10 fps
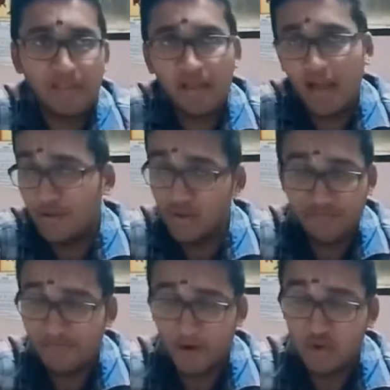and you have
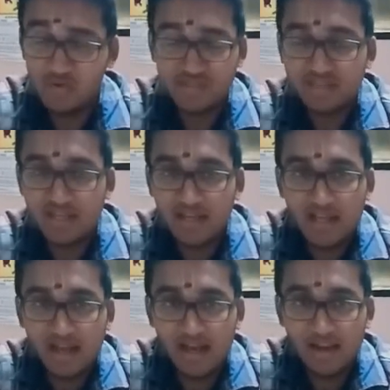produced
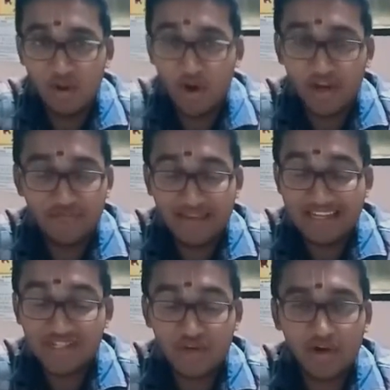a lot of
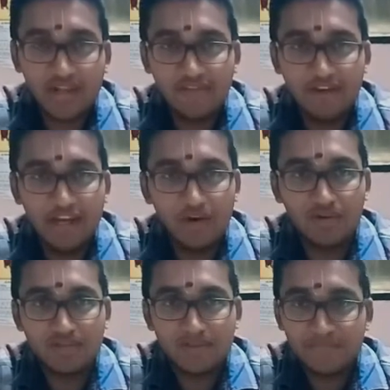extraordinary
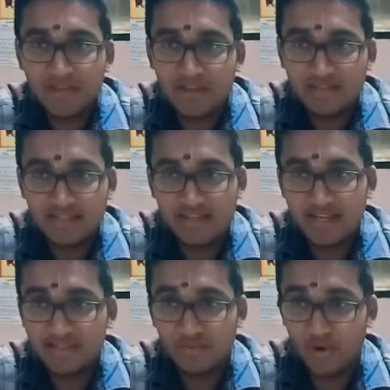videos, such
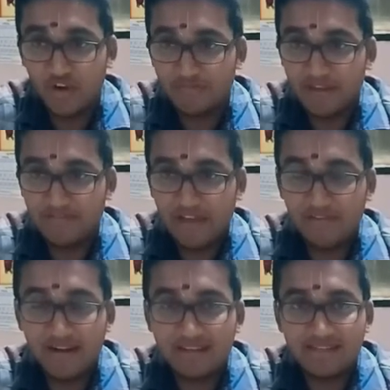as one of my
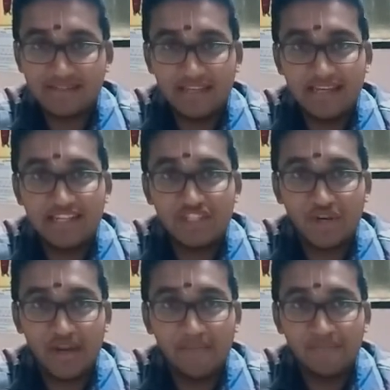favorite is the
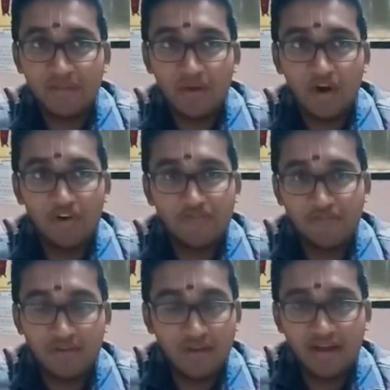history of
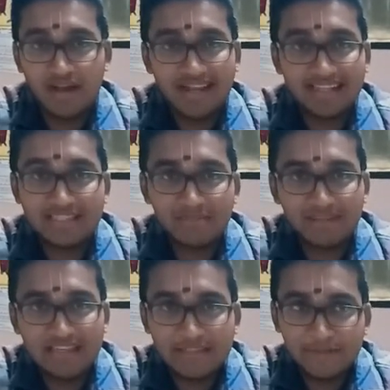Narasimha
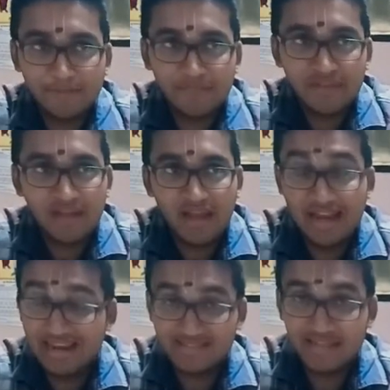Thirtham and
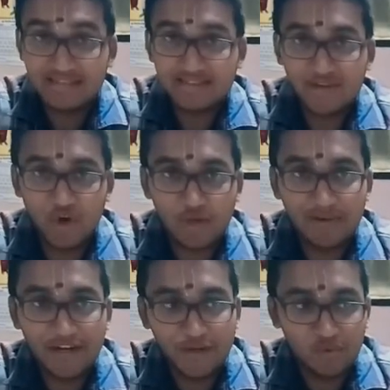a Sanskrit
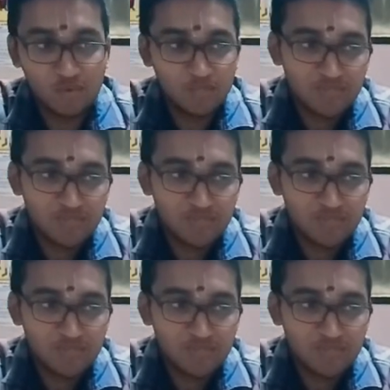documentary too.